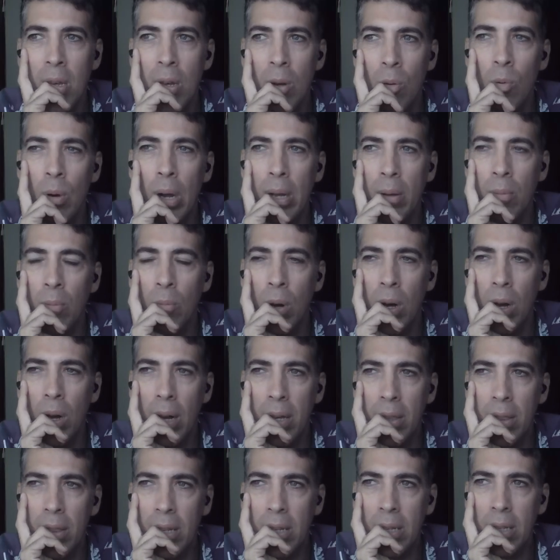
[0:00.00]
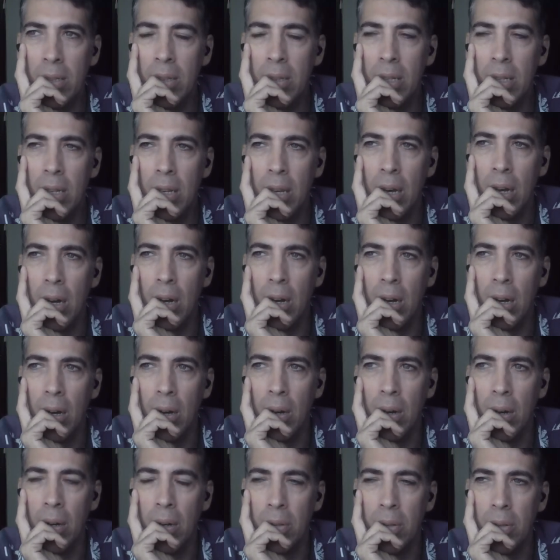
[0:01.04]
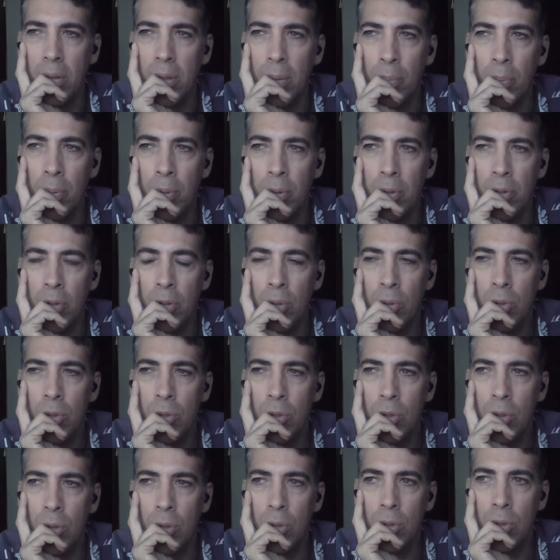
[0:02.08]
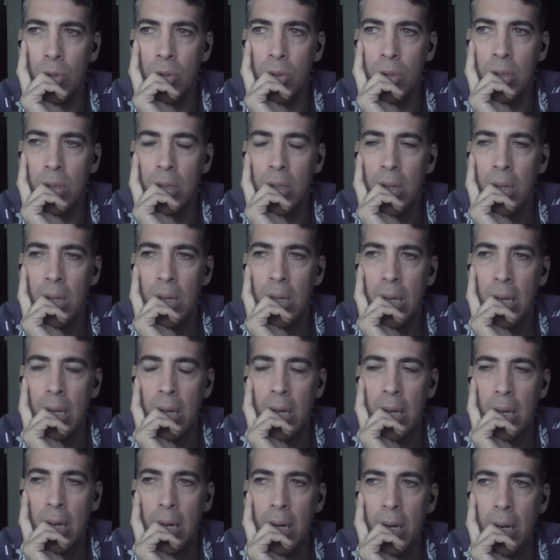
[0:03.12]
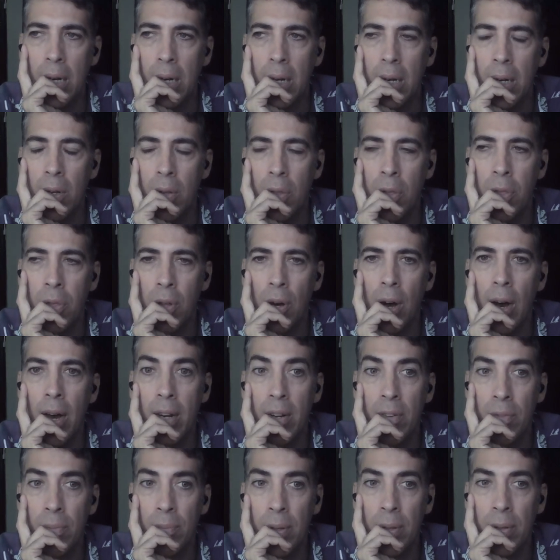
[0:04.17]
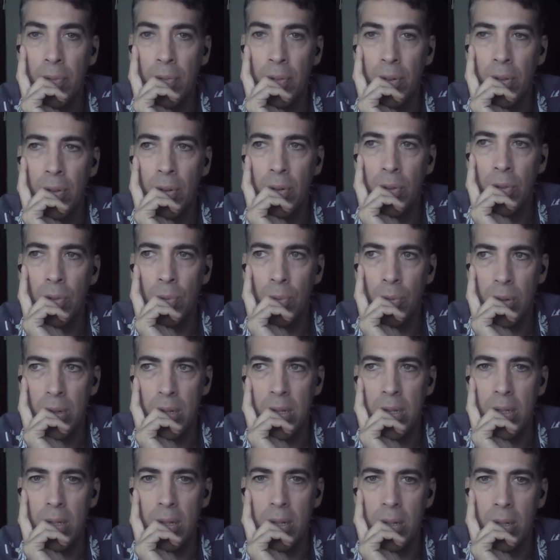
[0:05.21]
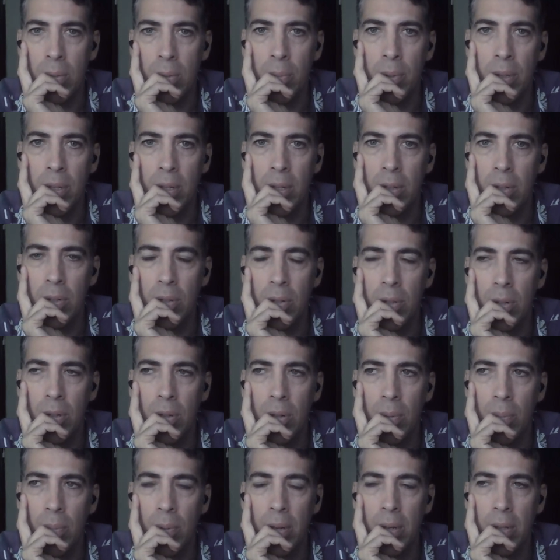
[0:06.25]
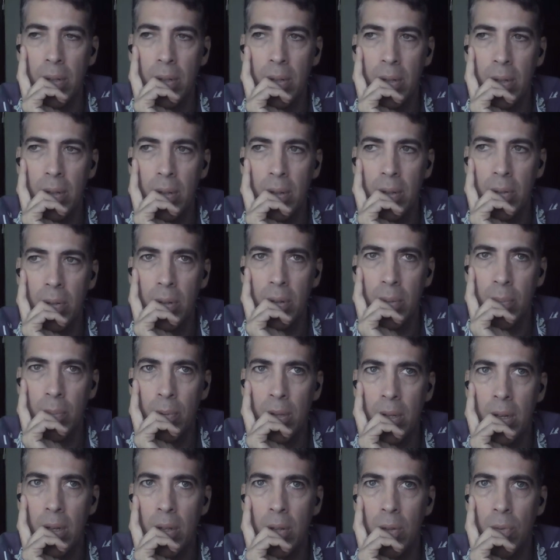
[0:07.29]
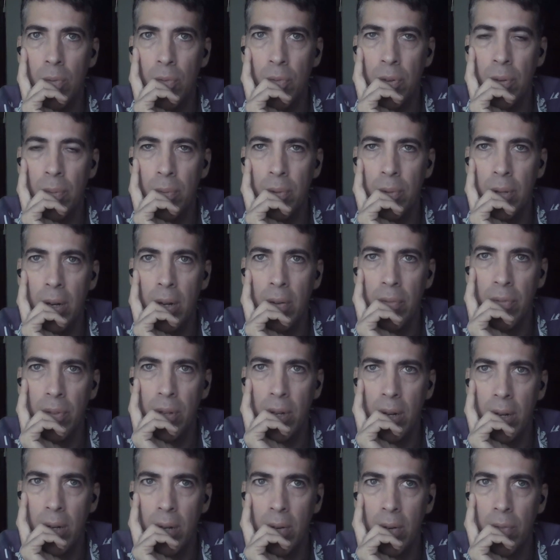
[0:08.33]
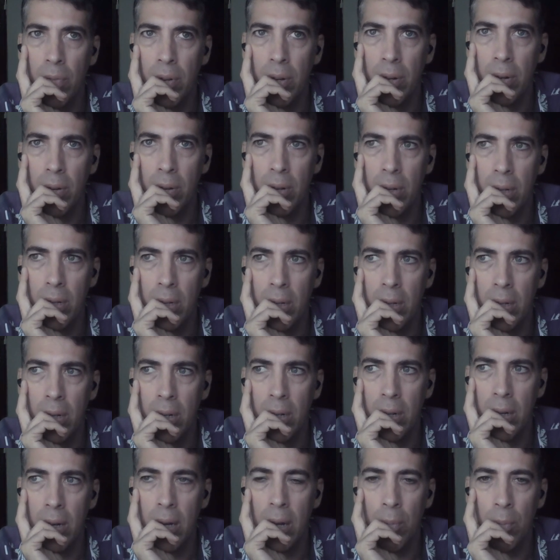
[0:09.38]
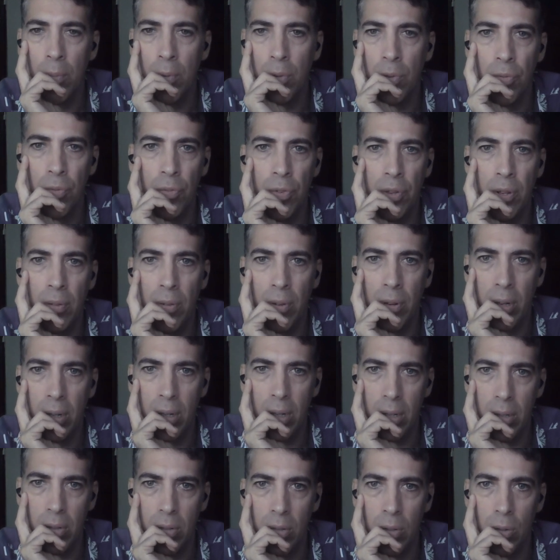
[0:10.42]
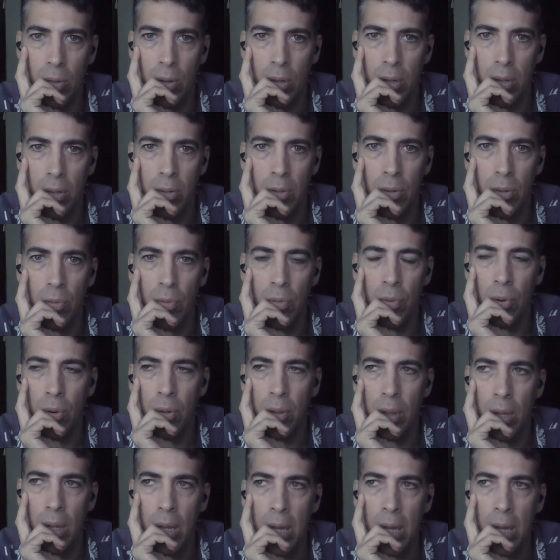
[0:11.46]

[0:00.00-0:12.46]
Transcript: Right. Well, I think the producers thought of me for those reasons because, some of the other films that I've done are very atmospheric and so on and so forth.